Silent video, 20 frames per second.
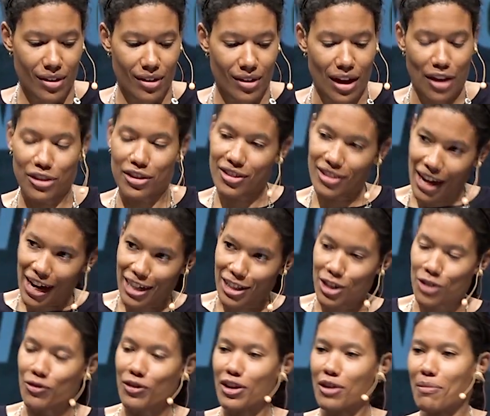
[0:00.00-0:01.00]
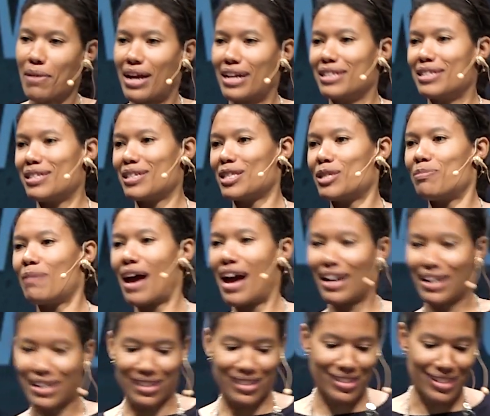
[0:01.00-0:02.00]
And the scientist friend of mine sits
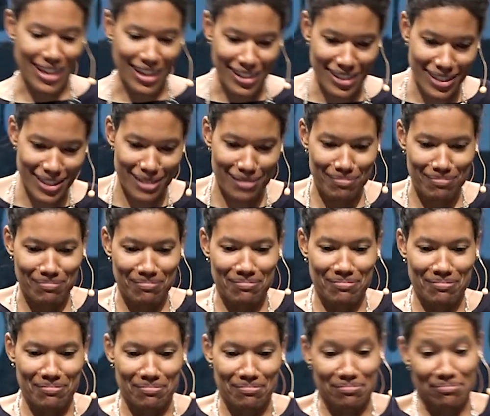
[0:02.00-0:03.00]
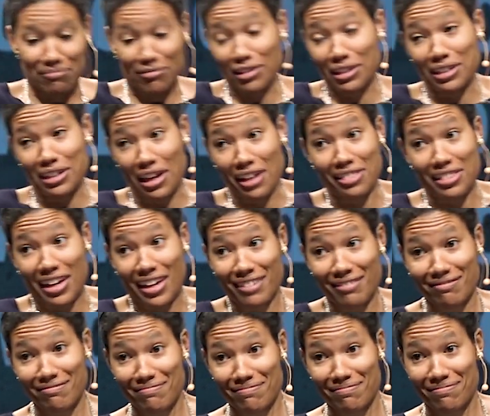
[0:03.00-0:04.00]
back and says, really nothing.
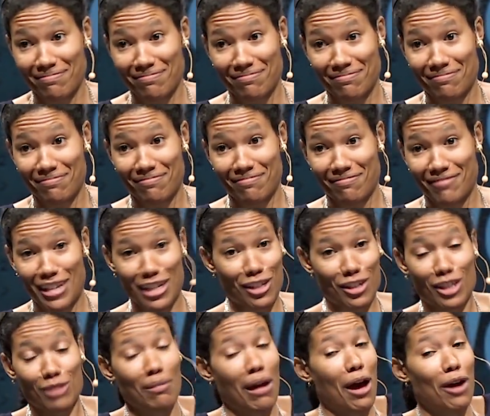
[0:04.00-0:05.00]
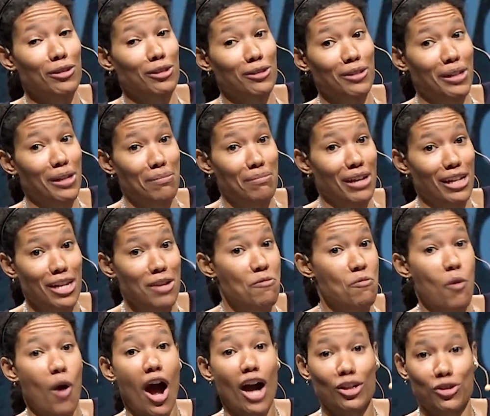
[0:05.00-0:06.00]
He just smiles and looks at me, and he
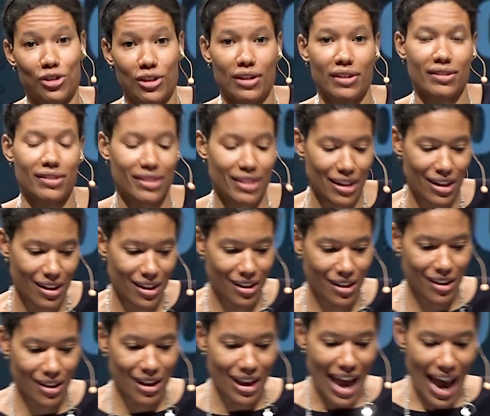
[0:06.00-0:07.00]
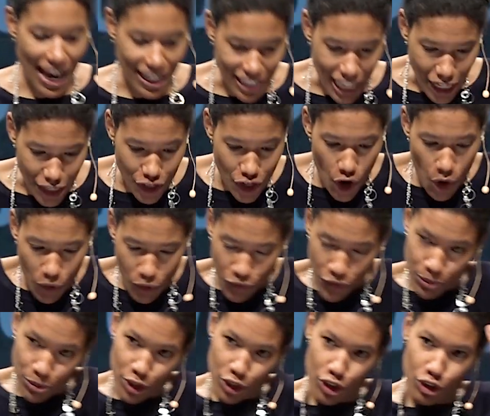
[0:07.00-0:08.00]
watches as I go
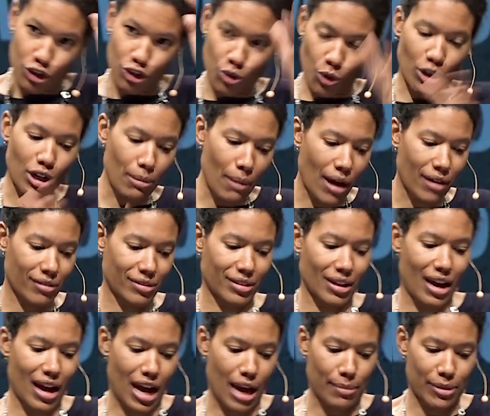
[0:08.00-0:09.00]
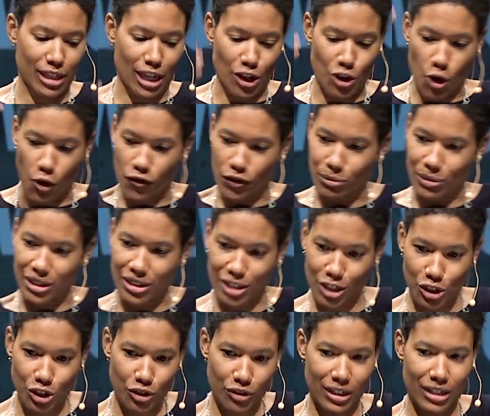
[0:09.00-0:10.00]
from just a short amount of time, as I go from
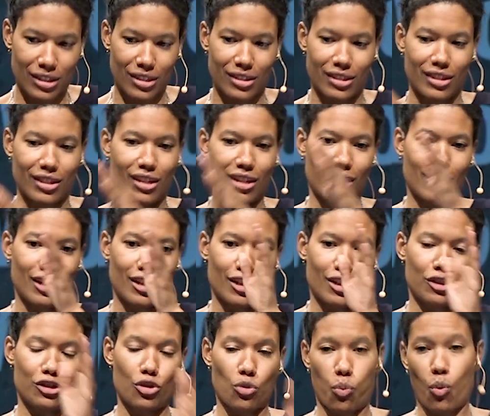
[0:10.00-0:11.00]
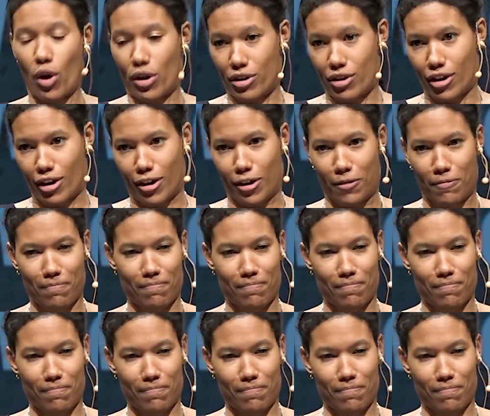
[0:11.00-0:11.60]
disinterest to wonder.